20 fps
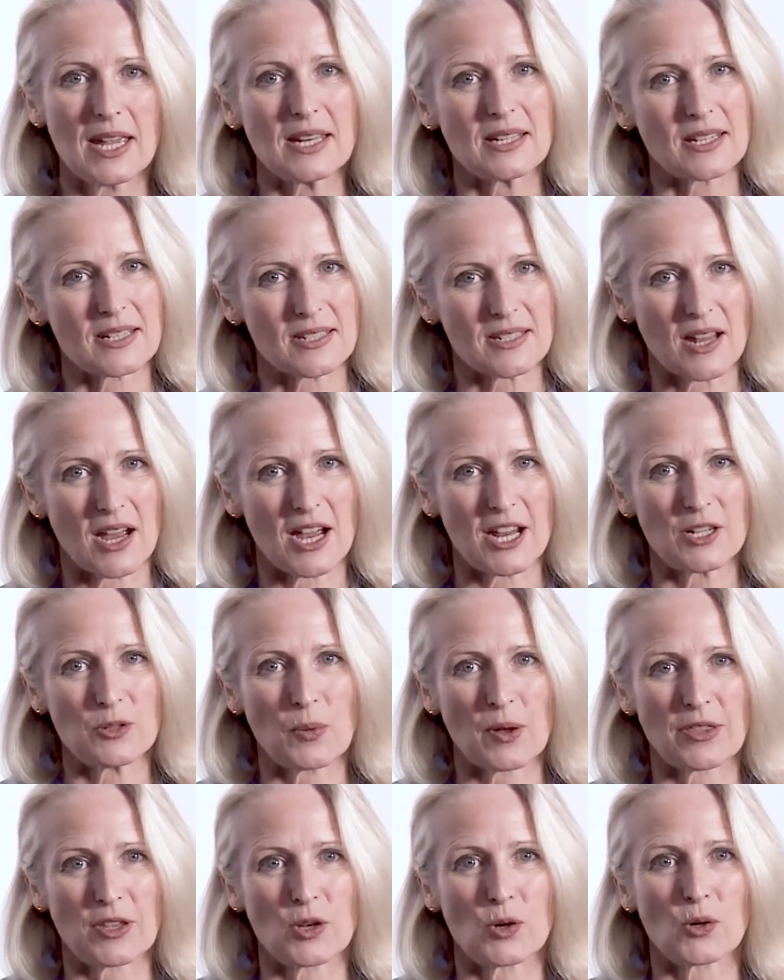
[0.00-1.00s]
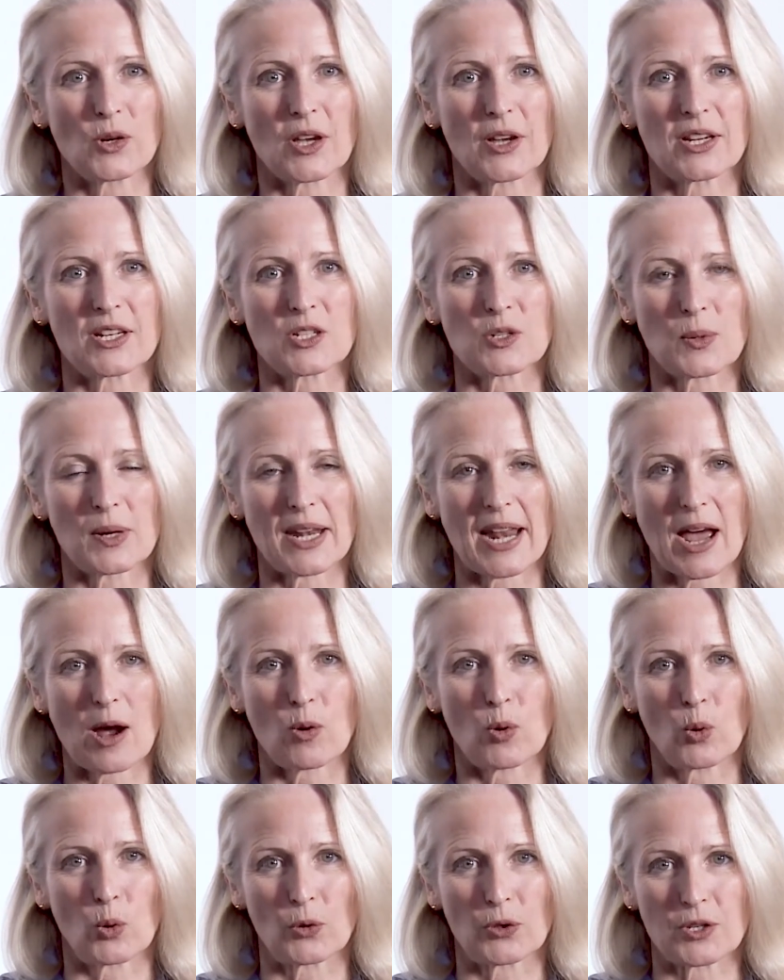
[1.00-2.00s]
Decide whether you're going to allow
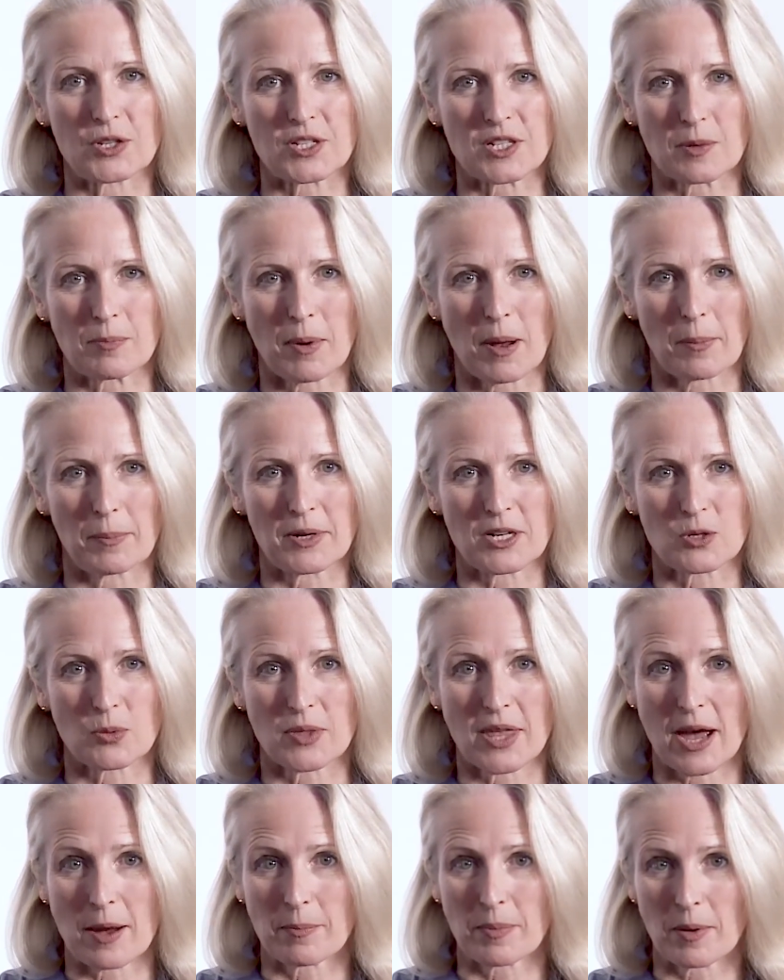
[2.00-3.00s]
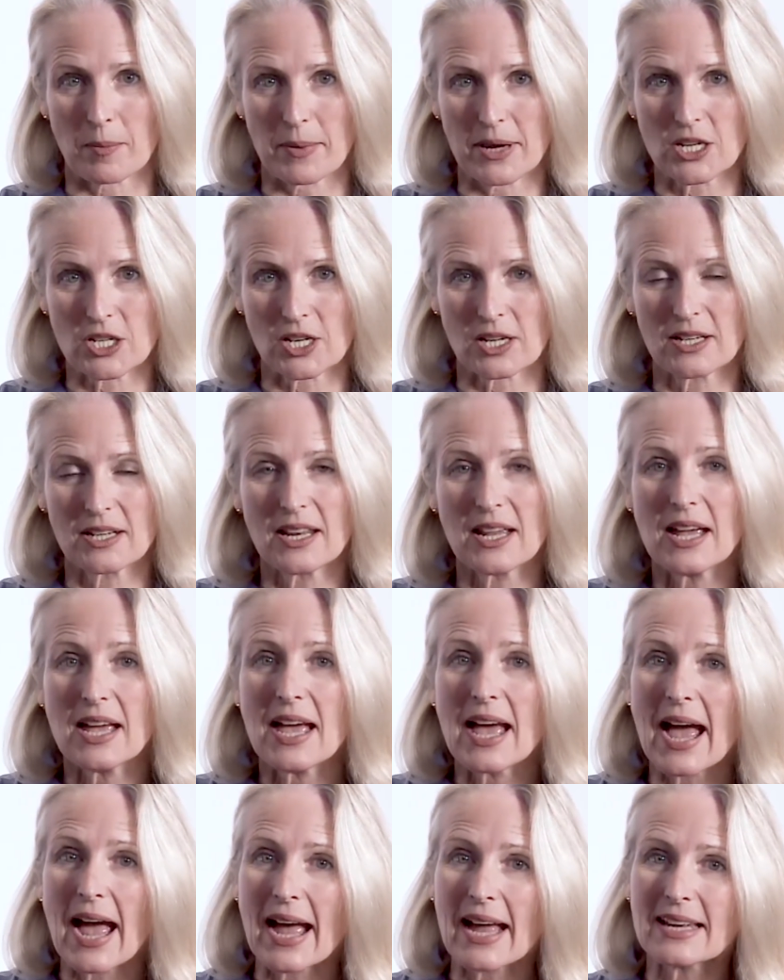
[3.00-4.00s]
authors to publish without permission
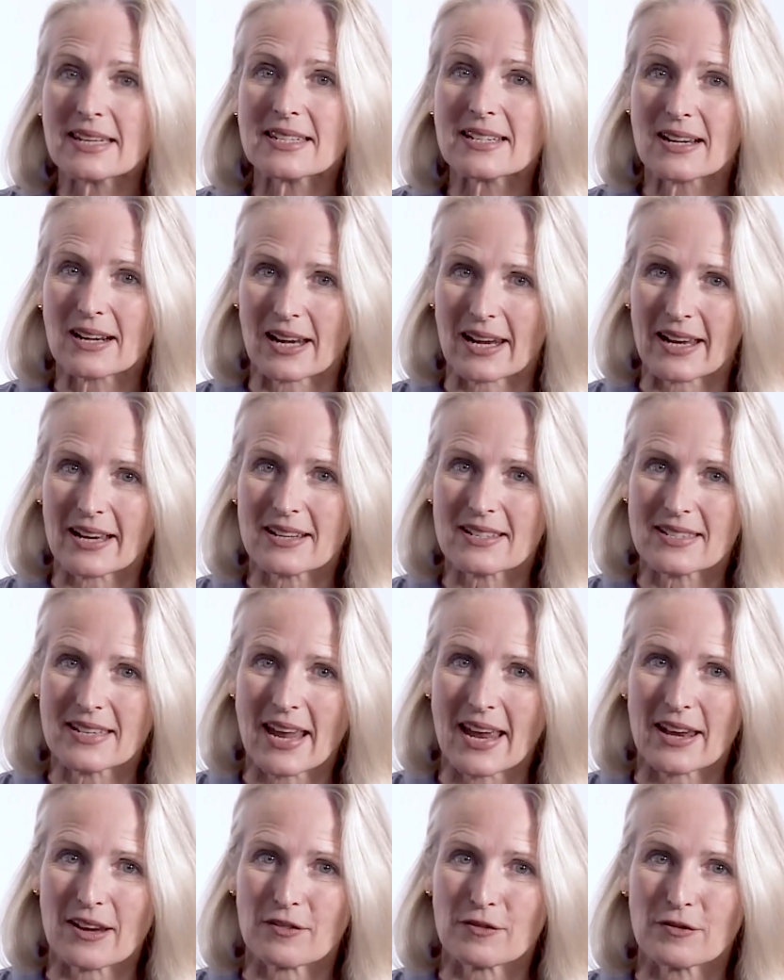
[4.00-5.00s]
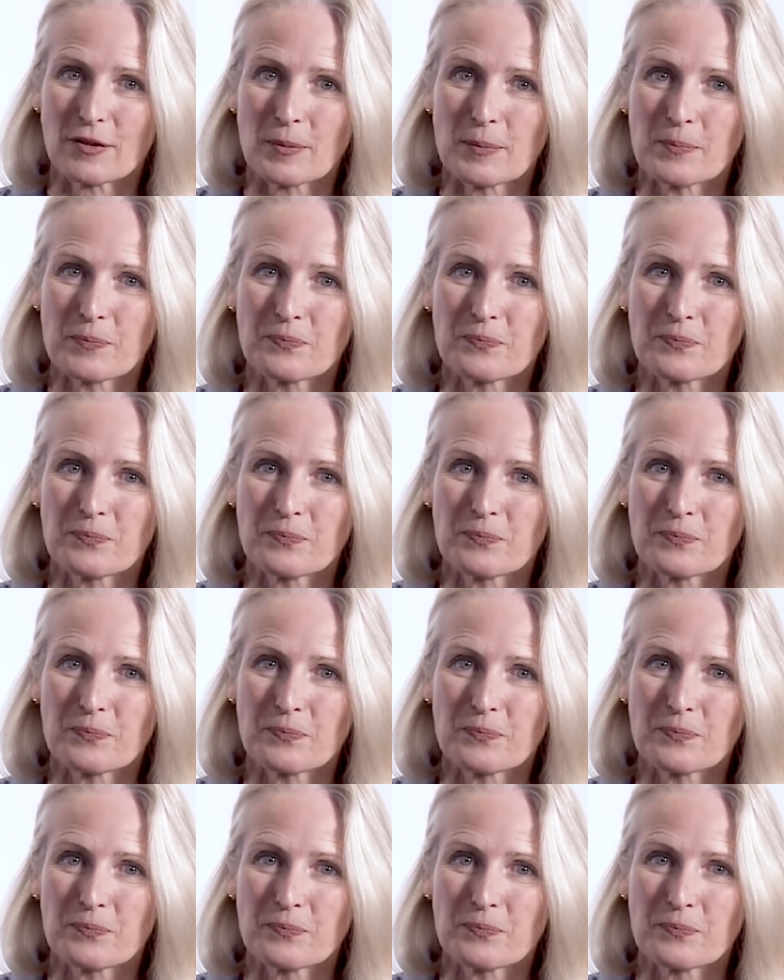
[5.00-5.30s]
and click Save.